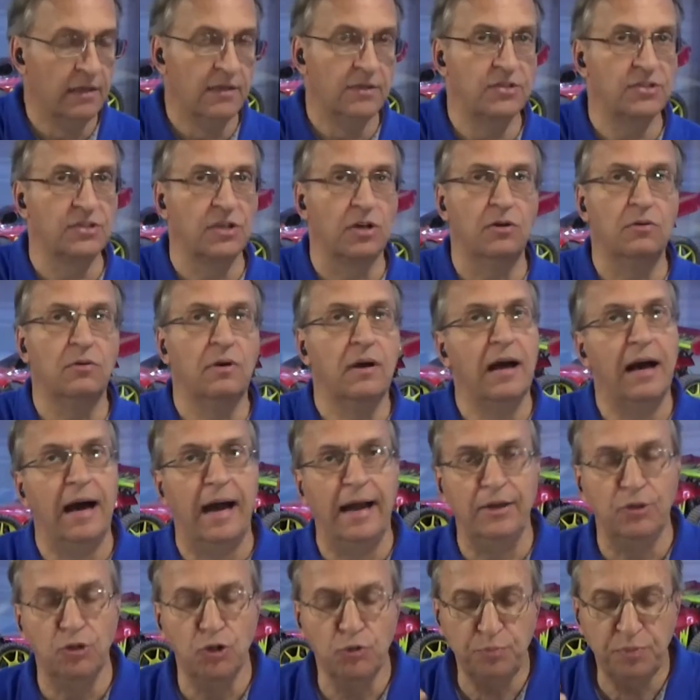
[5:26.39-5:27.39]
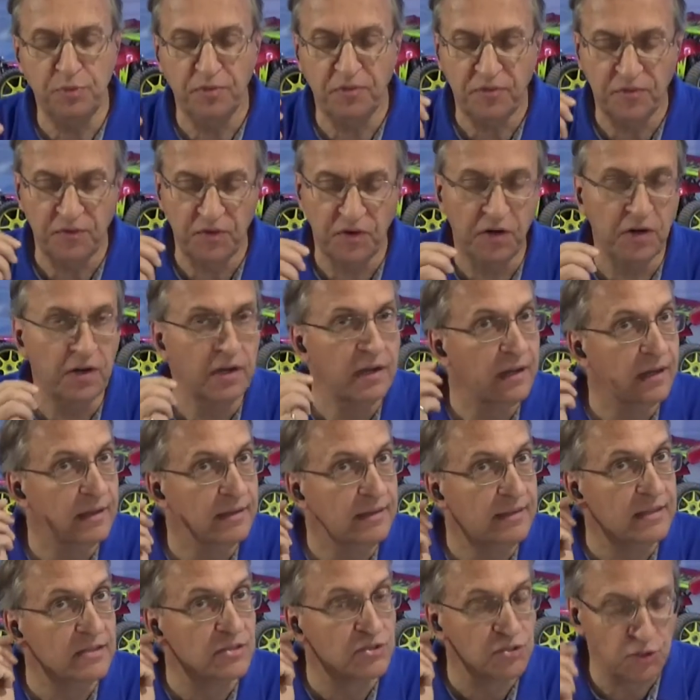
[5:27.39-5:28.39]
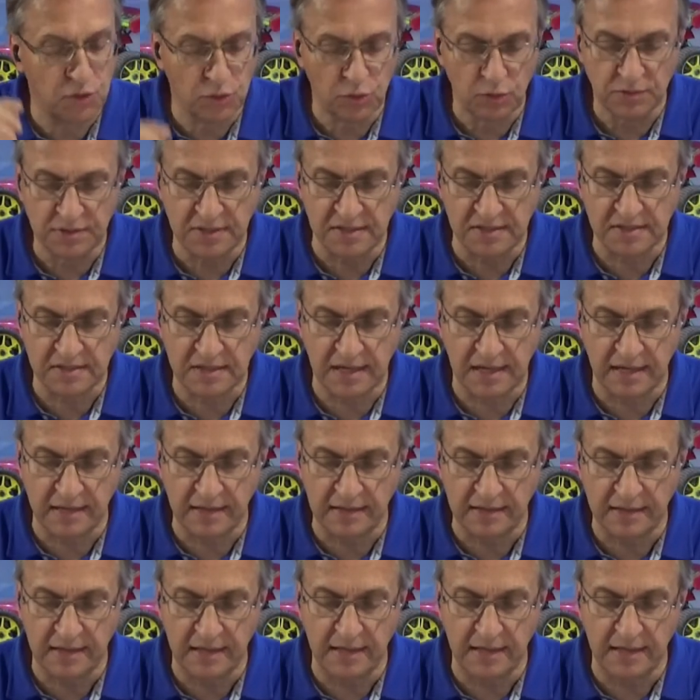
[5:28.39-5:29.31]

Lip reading: So I do prefer this cool design.